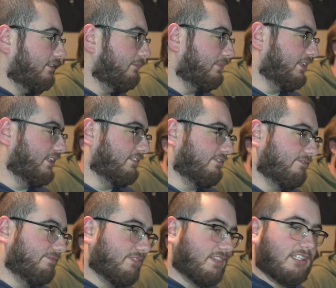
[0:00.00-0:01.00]
But
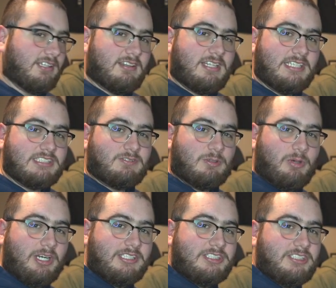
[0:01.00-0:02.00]
thanks for
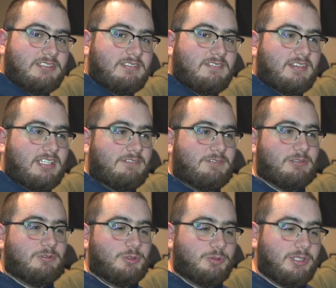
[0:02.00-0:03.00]
watching. If you
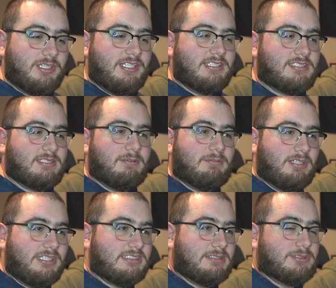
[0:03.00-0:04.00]
enjoy this,
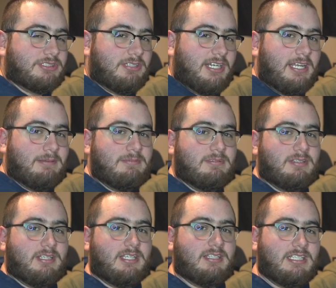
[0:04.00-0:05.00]
please subscribe
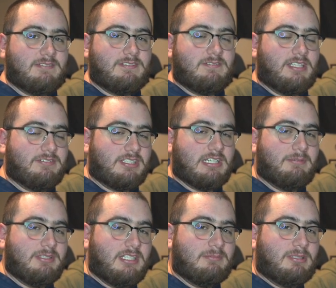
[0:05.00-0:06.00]
and leave leave a
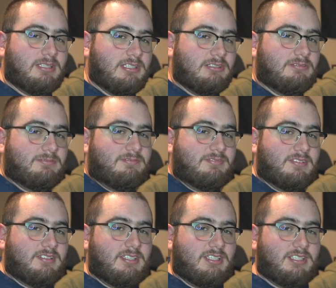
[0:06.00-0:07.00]
comment down below
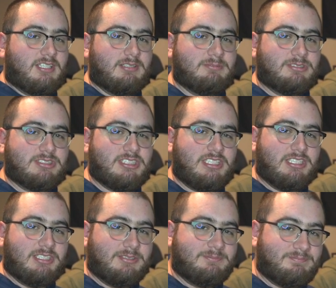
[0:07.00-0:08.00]
and we'll see y'all